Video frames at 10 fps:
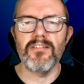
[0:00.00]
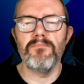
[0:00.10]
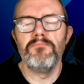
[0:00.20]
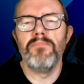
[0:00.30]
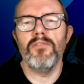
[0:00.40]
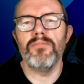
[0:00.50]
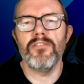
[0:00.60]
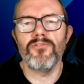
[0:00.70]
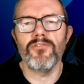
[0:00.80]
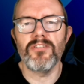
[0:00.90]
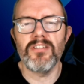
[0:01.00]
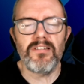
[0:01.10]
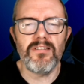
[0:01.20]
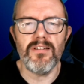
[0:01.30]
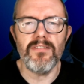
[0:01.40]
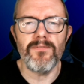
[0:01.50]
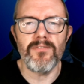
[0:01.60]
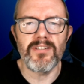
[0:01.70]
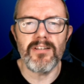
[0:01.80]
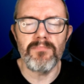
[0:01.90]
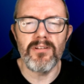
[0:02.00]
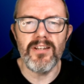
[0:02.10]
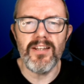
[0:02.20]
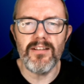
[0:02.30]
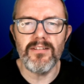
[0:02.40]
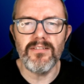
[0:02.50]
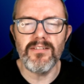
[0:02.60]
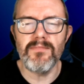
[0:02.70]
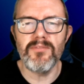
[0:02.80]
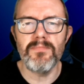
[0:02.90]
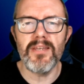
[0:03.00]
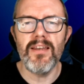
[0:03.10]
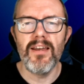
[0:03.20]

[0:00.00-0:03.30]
A popular choice this year, for example, in England seems to be